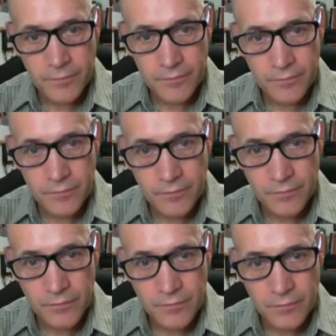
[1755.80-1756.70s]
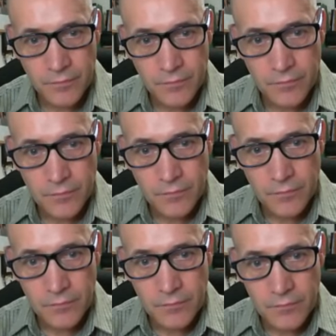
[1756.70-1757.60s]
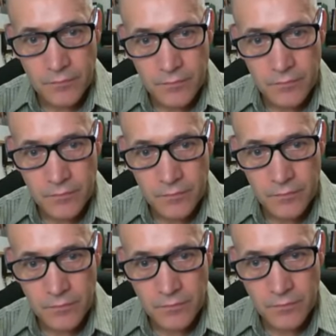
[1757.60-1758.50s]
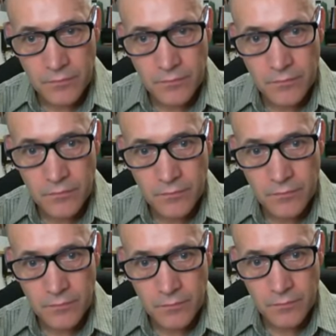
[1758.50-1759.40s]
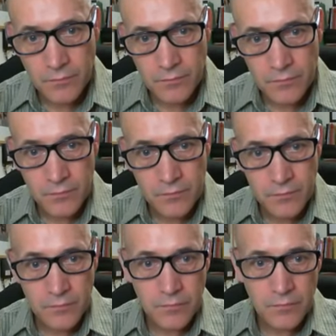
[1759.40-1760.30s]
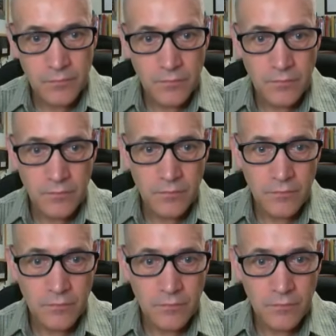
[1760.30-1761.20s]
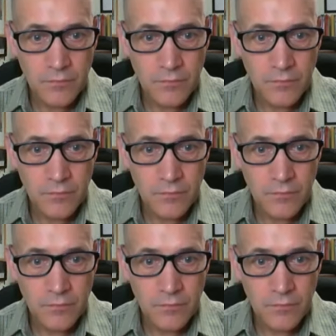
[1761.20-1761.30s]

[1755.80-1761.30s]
(silent)